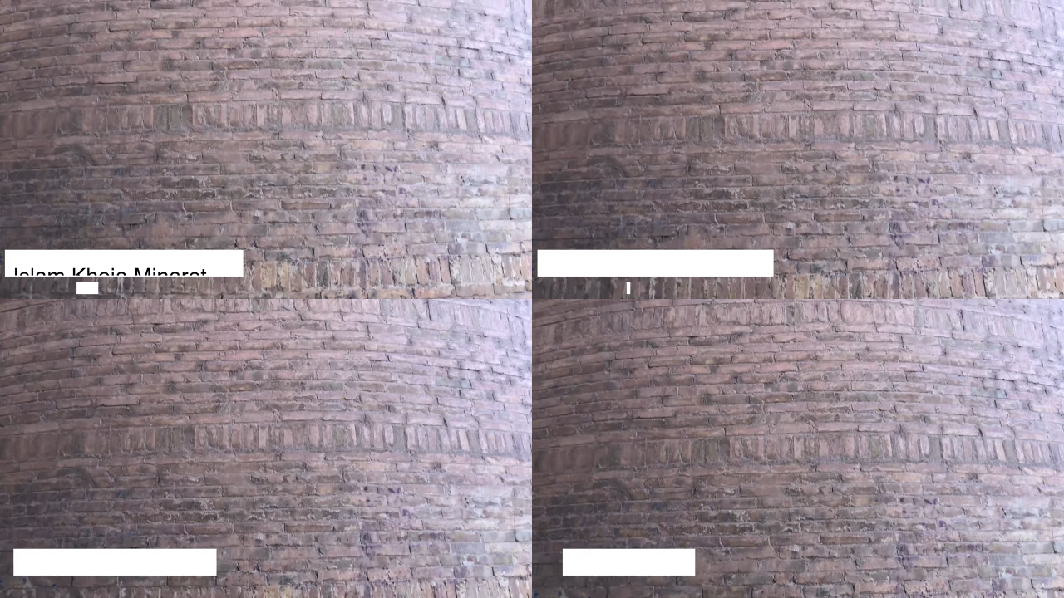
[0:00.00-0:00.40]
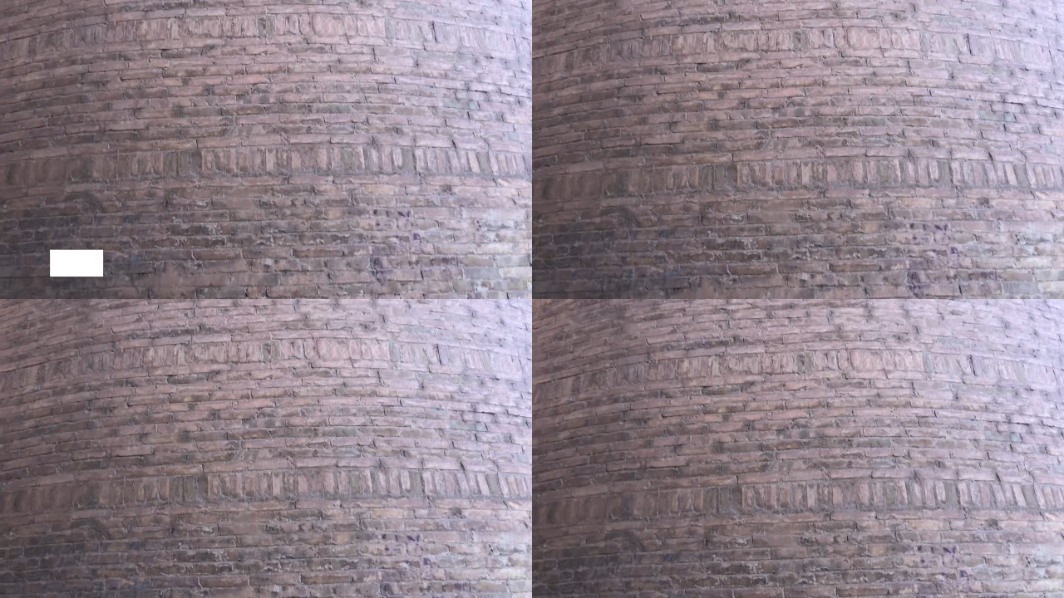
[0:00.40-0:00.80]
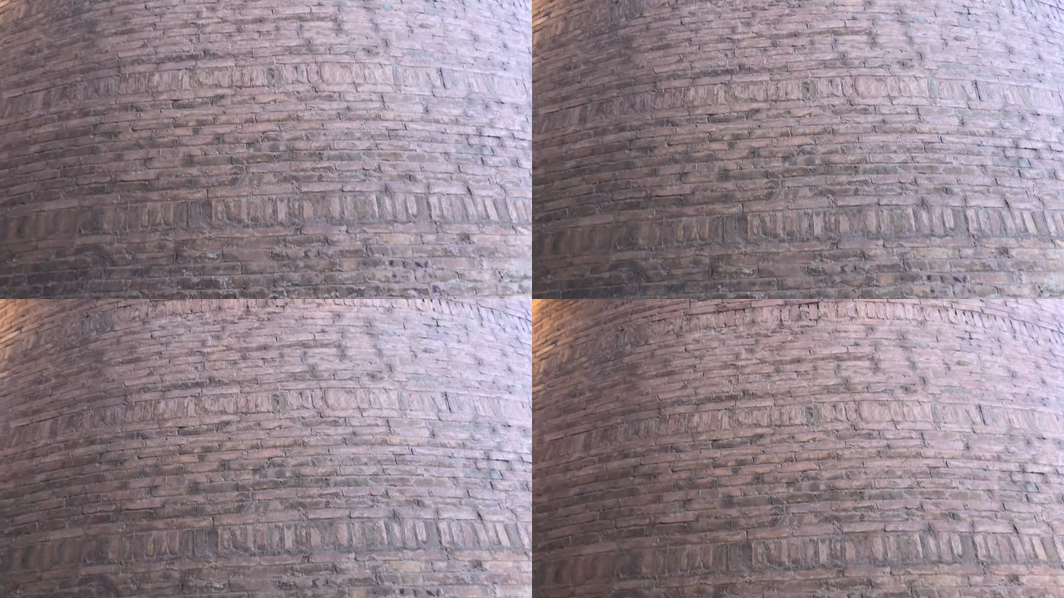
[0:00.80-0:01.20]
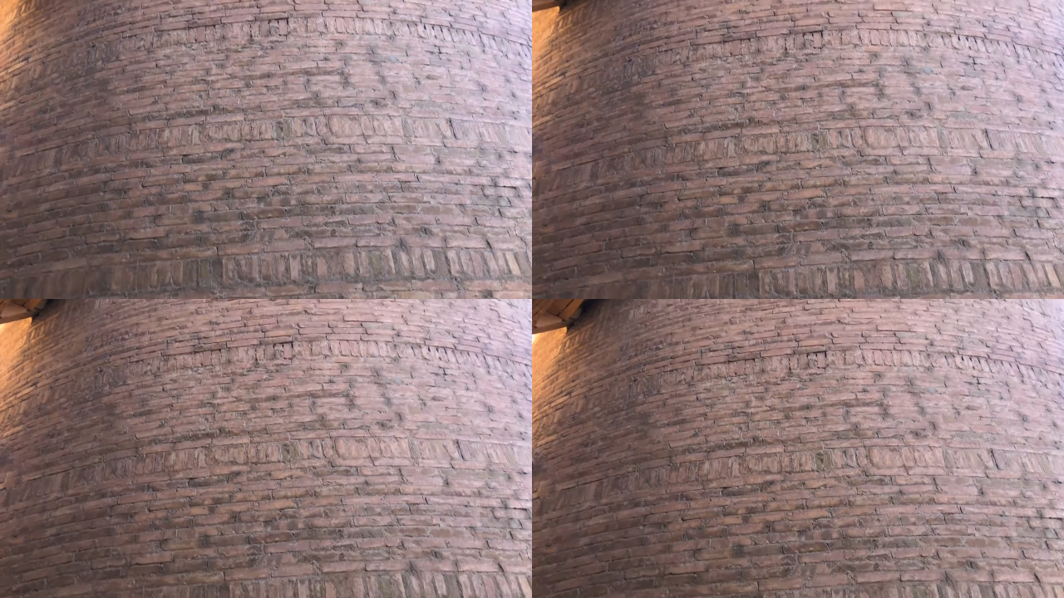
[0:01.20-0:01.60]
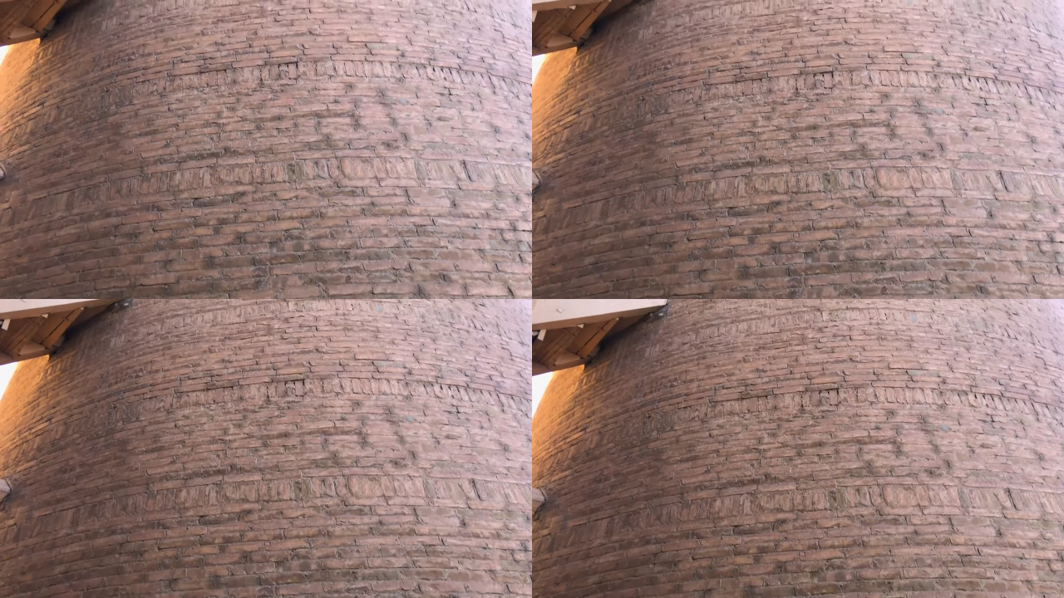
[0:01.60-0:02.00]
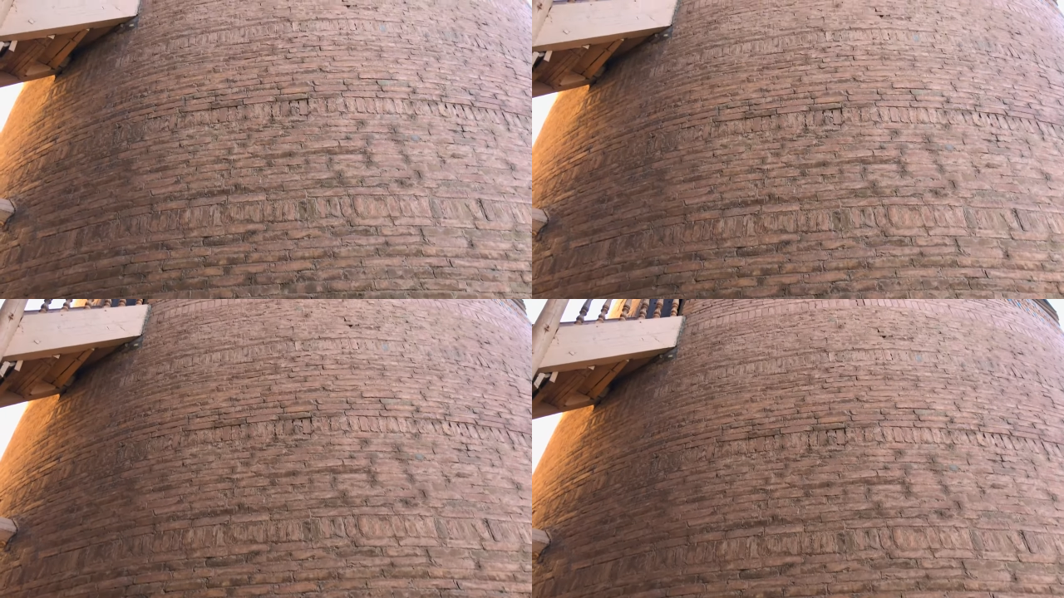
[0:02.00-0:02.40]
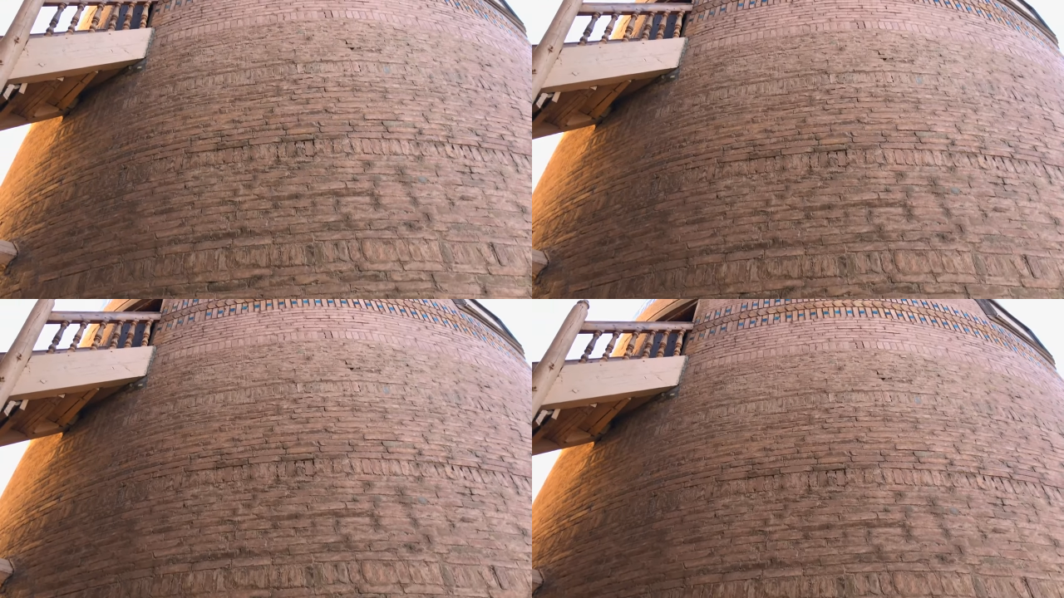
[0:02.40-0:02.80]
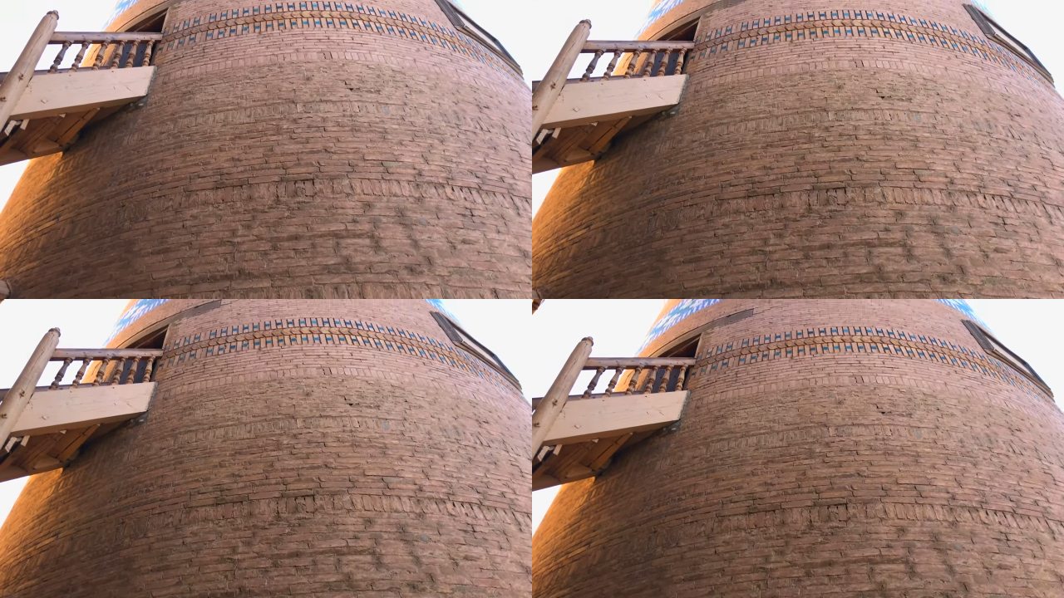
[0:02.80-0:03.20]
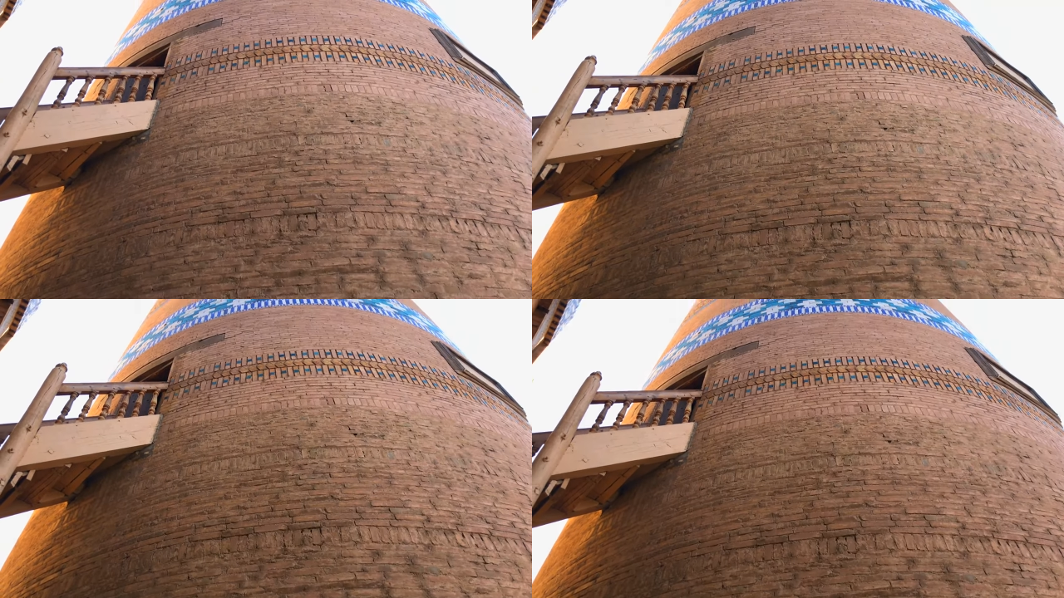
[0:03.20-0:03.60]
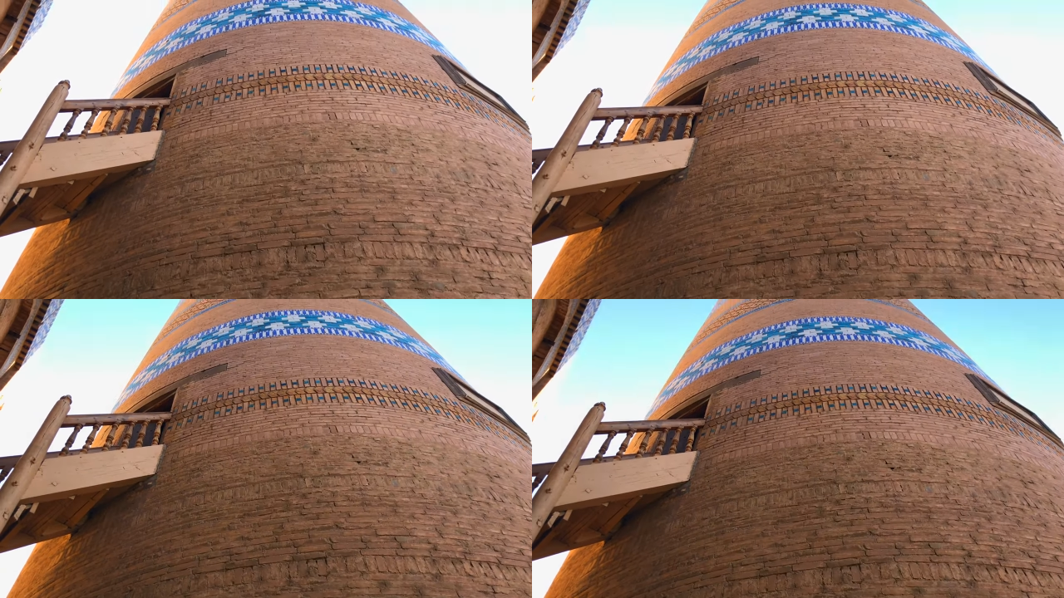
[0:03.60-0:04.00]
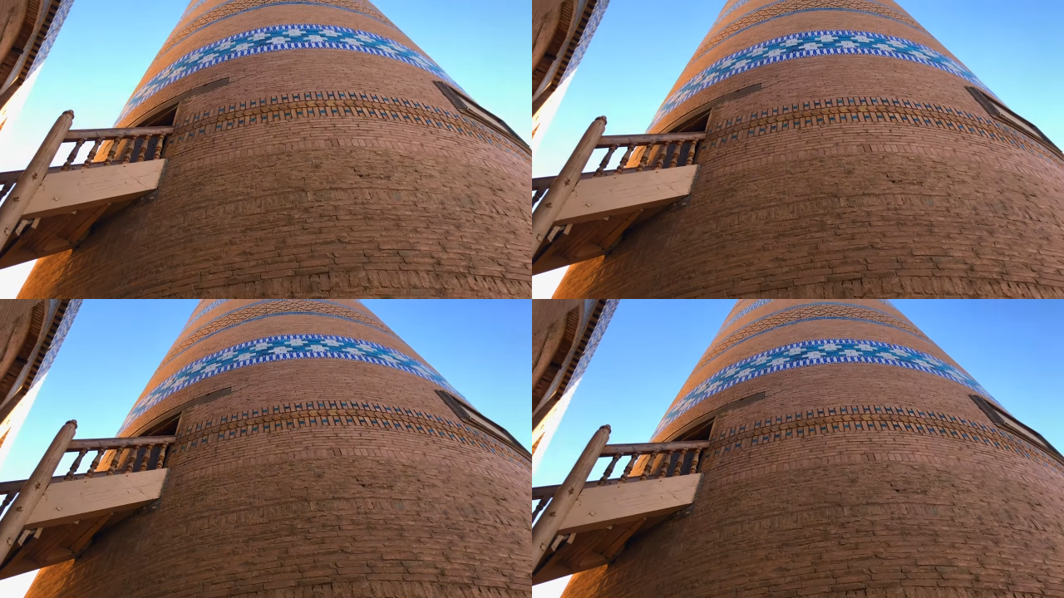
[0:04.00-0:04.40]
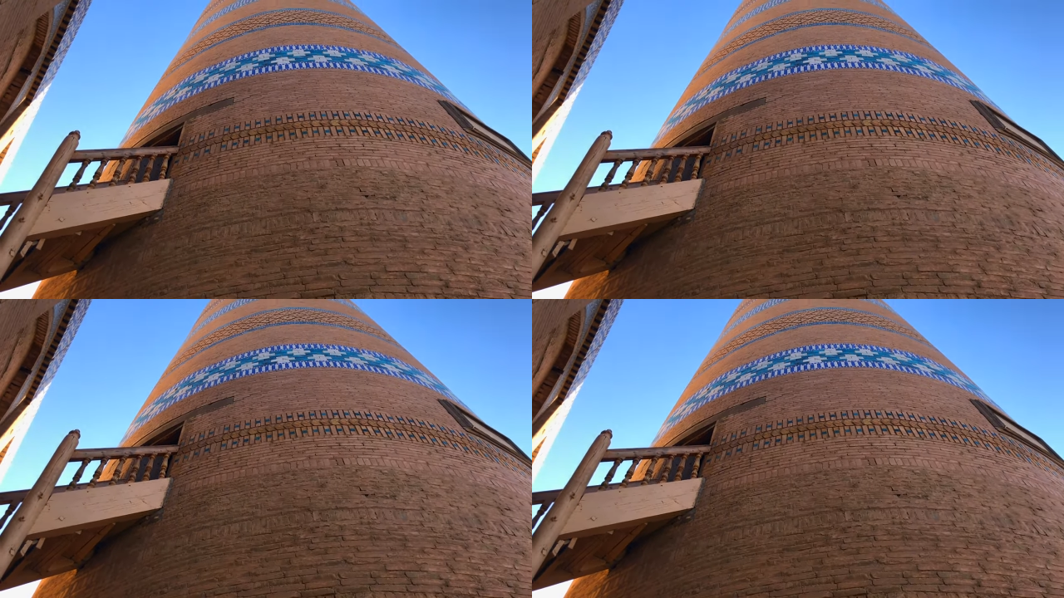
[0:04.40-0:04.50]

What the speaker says: Nobody's mouth can be seen.